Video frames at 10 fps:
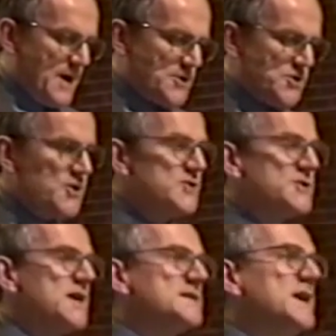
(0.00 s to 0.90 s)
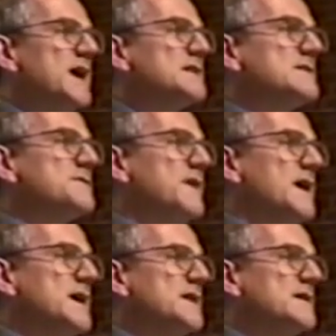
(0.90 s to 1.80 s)
Our church has yet to
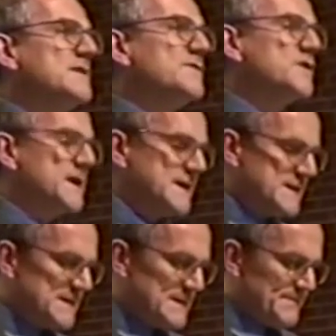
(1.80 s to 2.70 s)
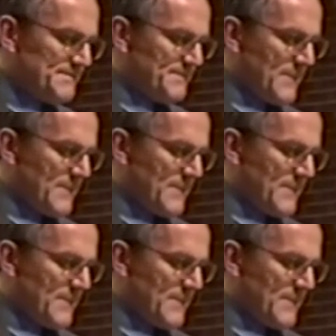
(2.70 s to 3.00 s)
find a voice.